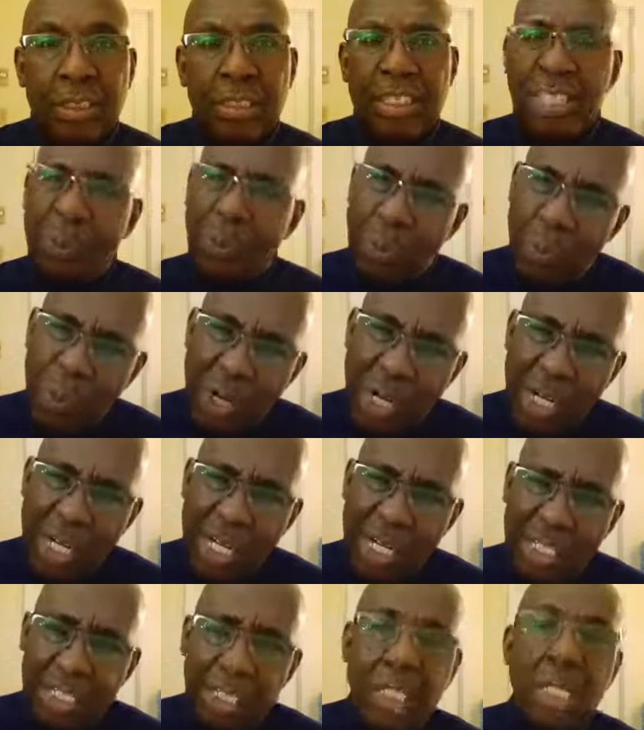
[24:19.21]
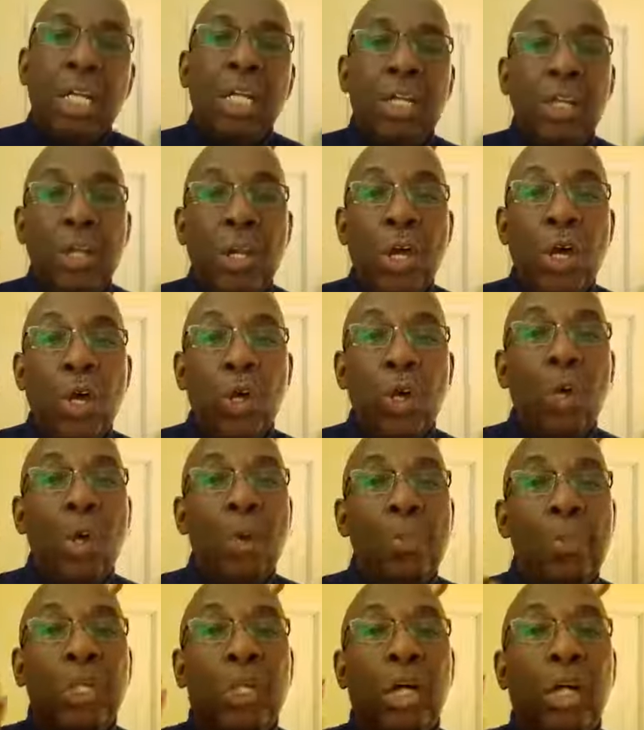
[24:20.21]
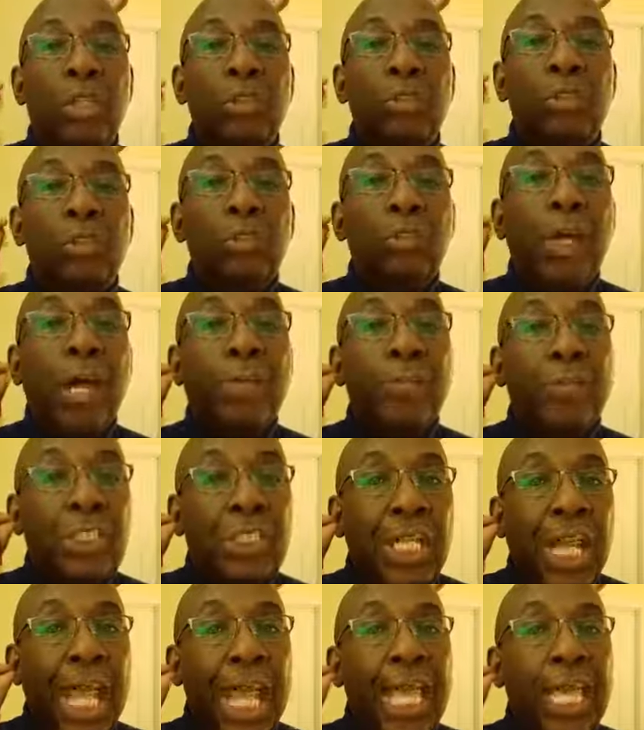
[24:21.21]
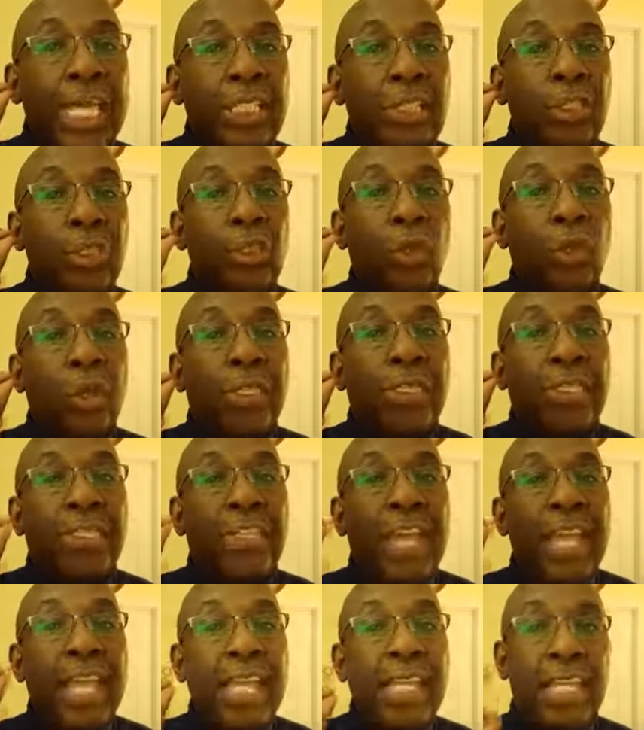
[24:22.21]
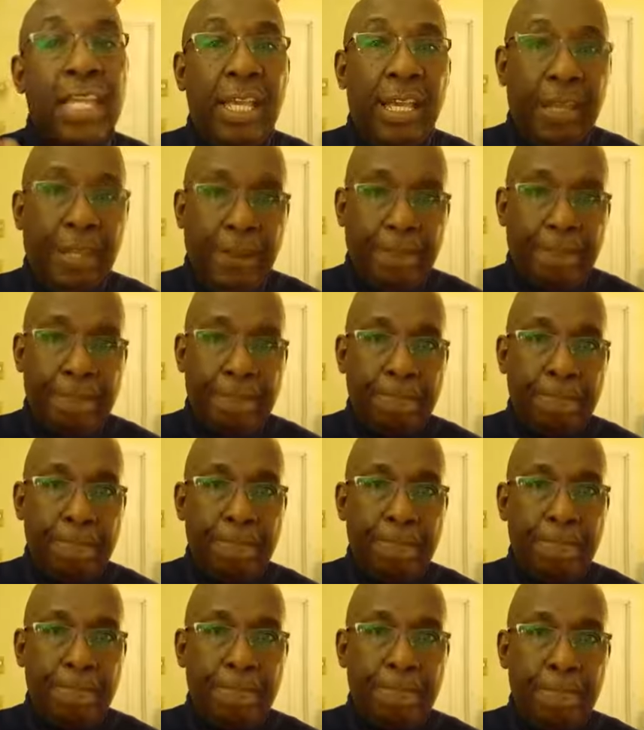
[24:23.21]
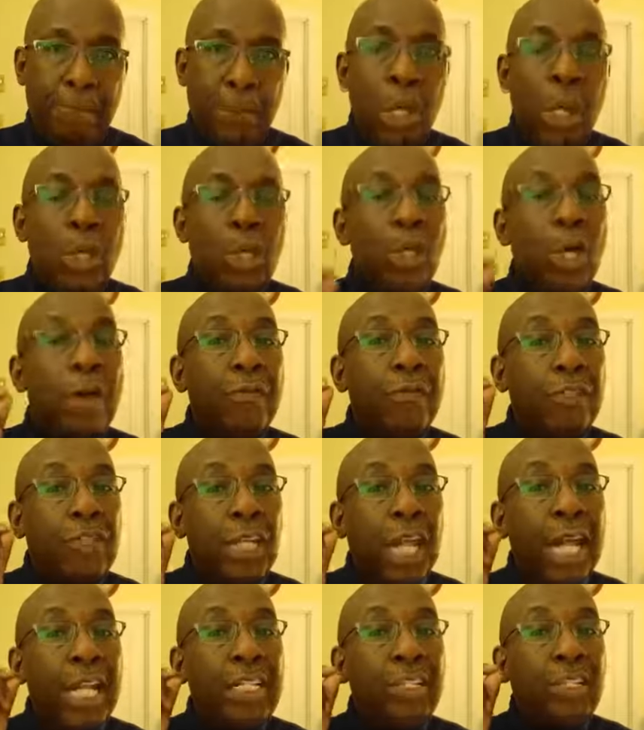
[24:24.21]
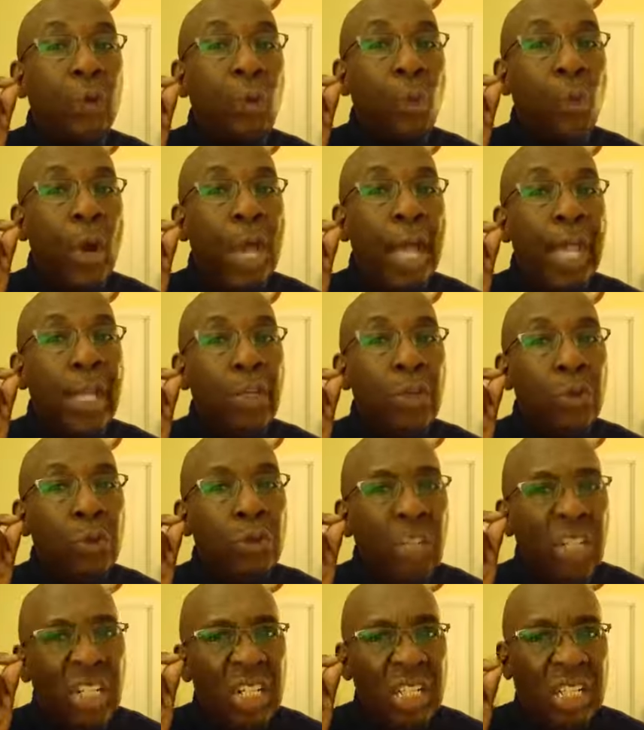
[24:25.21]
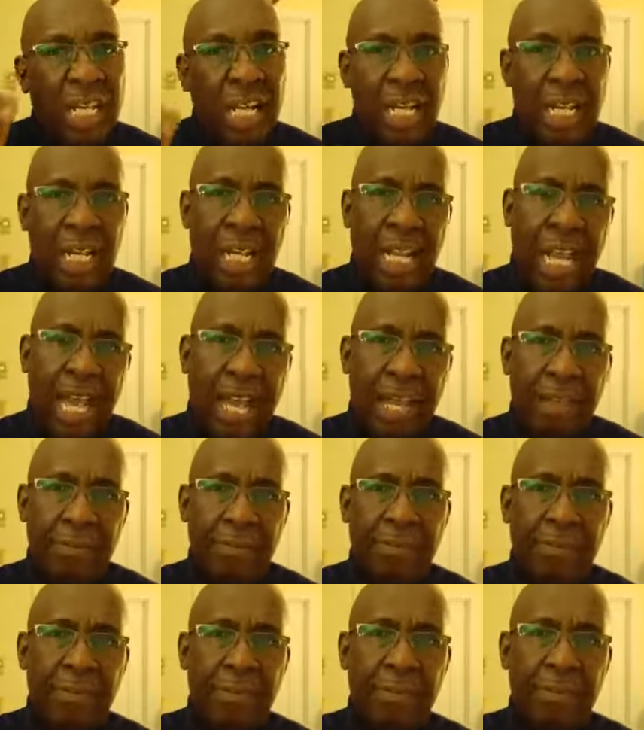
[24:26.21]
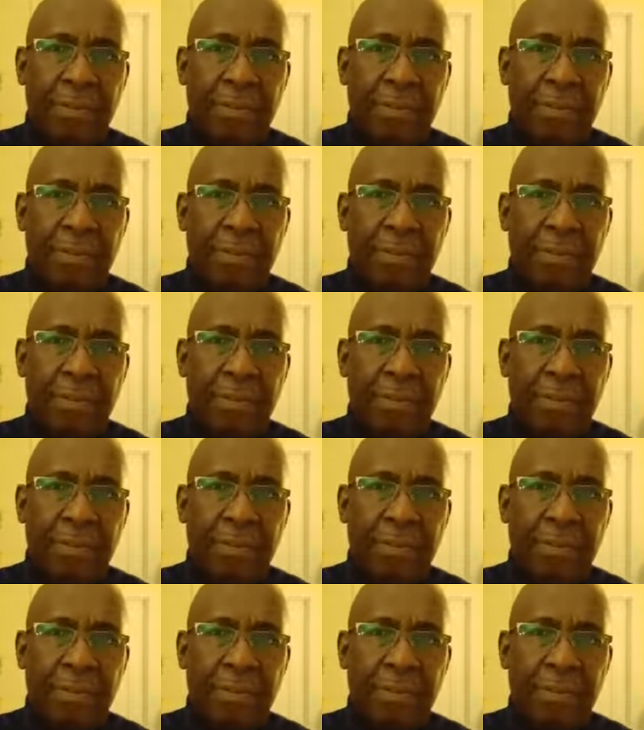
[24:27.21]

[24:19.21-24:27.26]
So what? No, because you have changed your thinking. You have changed the way you look at life.